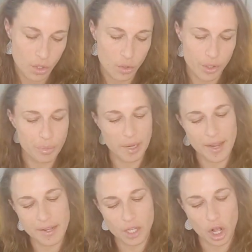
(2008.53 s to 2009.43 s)
or you're
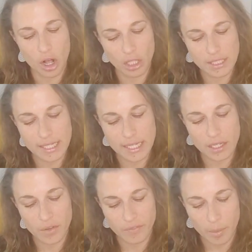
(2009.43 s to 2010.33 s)
planning a holiday
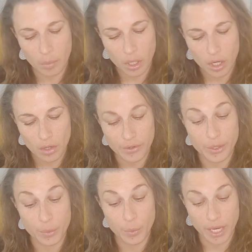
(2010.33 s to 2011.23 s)
in November, or
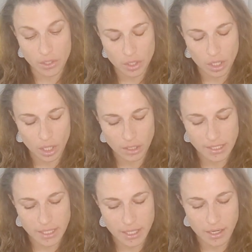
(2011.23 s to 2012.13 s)
you went on a
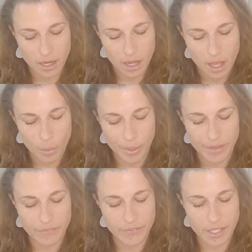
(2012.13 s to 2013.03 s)
holiday, but
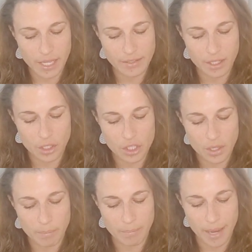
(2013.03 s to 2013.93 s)
I feel like there are
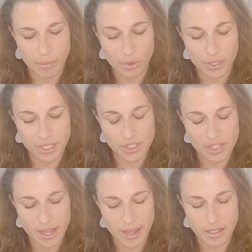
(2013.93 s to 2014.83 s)
some memories
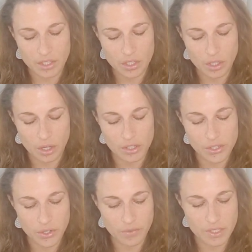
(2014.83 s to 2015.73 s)
that are
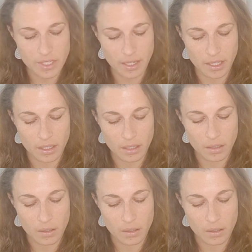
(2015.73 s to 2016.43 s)
surfacing.